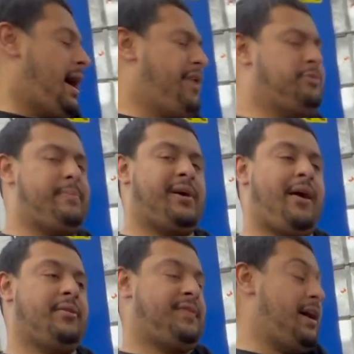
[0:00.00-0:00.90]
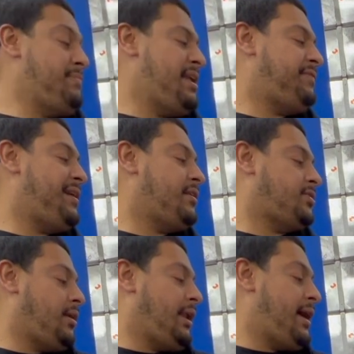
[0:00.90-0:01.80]
don't remember how he might have found us
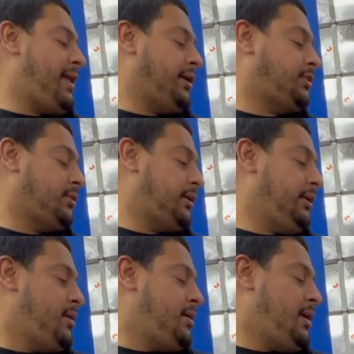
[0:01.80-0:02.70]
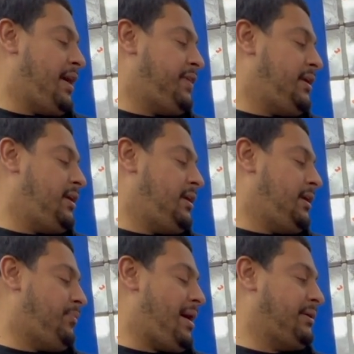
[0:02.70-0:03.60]
online, actually. I think he
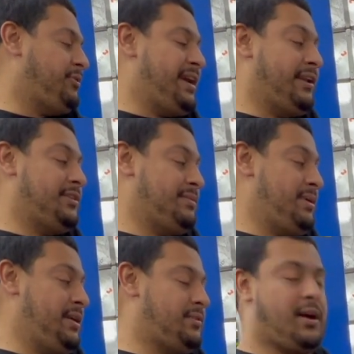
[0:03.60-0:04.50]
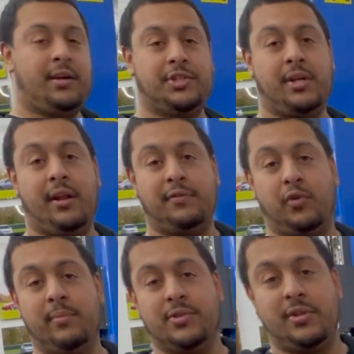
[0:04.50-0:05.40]
probably ran into me talking shit on the
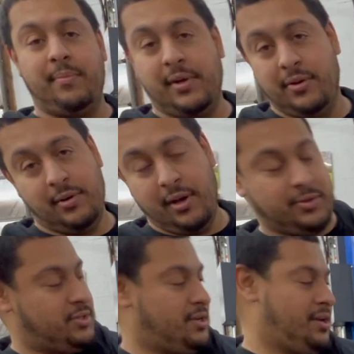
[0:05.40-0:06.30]
forums or something, who knows.